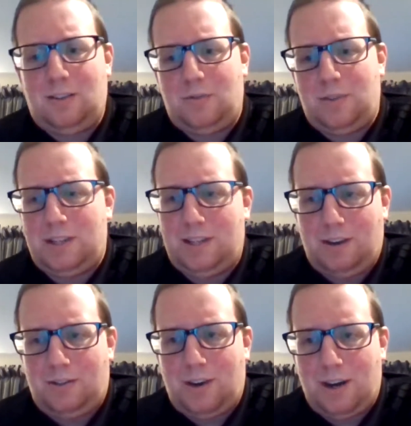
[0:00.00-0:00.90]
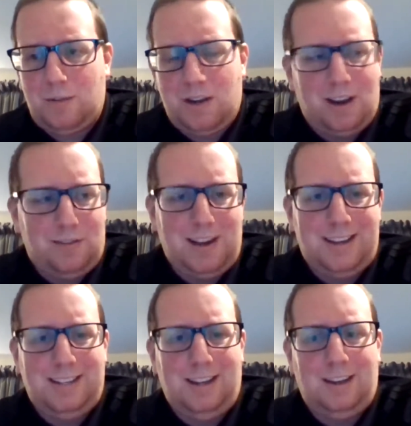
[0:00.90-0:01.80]
obviously incredibly
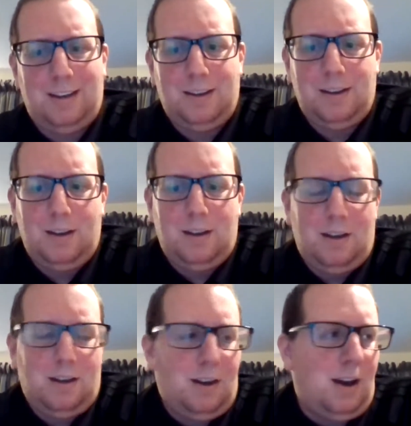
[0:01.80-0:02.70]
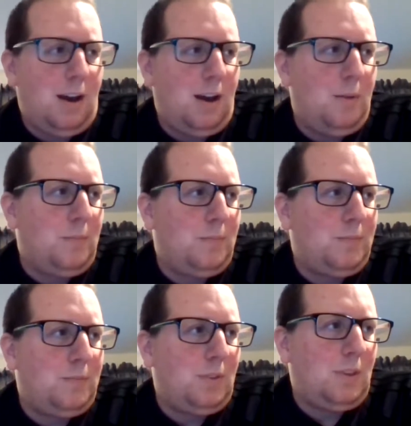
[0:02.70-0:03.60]
athletic. I
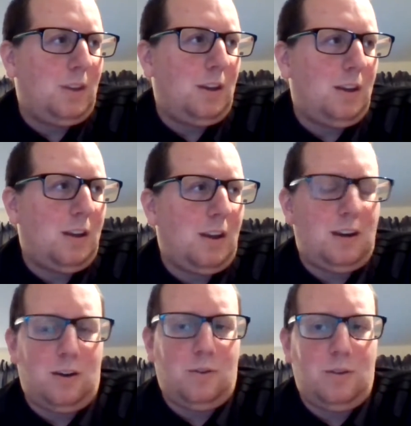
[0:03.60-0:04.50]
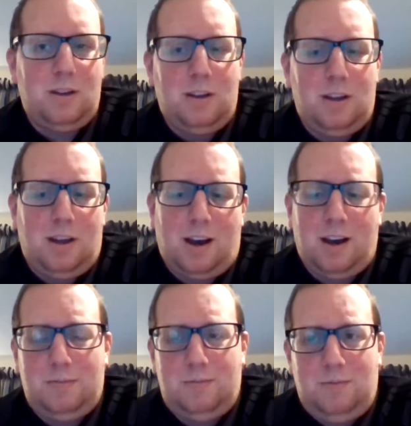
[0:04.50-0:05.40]
know.
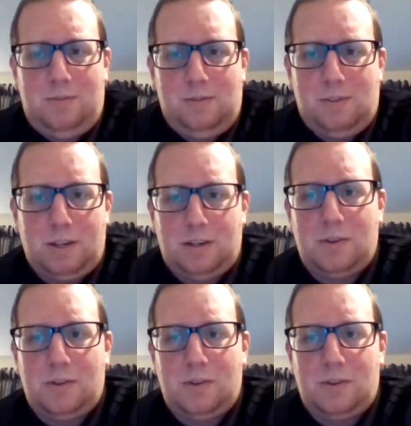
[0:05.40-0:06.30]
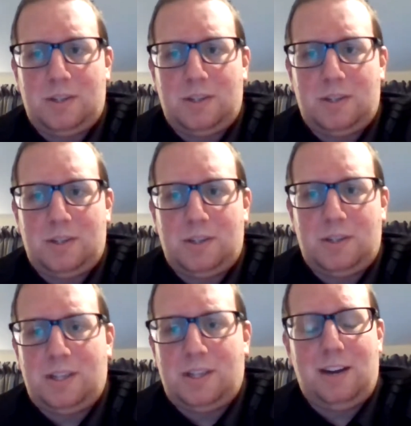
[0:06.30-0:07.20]
I don't see any reason
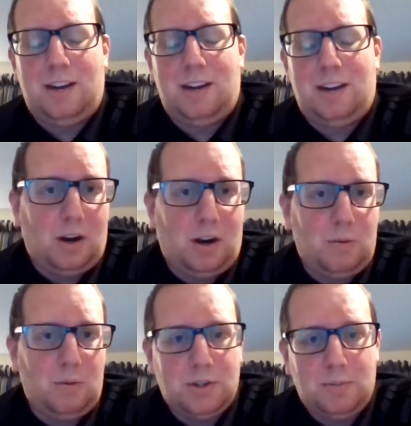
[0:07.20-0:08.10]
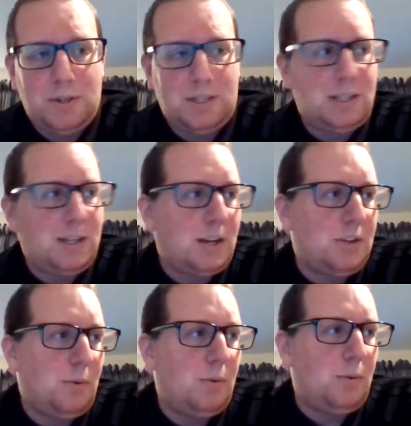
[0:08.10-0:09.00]
why he couldn't cope with such a busy
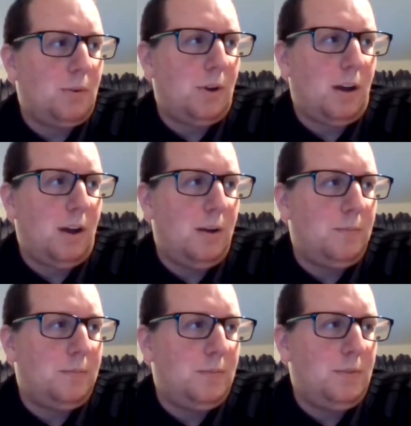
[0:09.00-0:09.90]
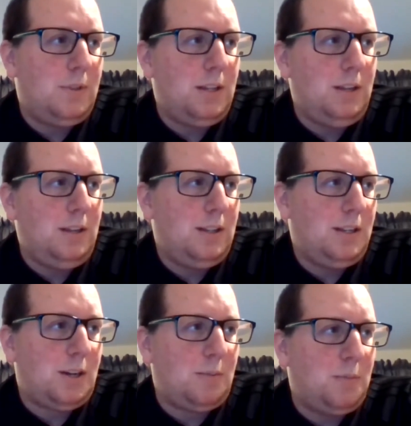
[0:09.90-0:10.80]
schedule.
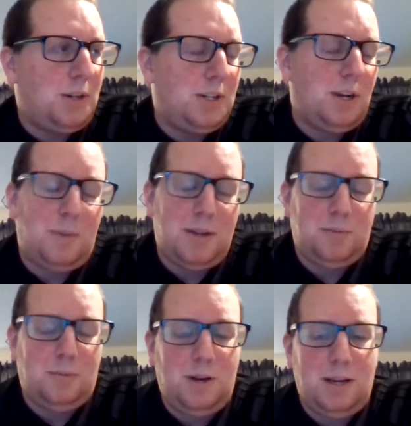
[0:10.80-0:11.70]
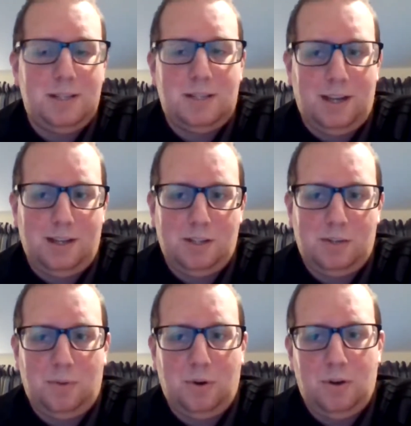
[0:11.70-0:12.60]
The championship is pretty
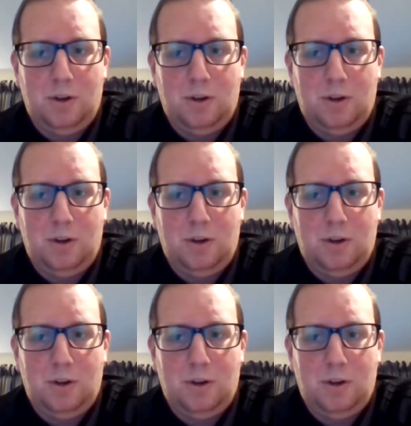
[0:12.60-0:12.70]
intense, but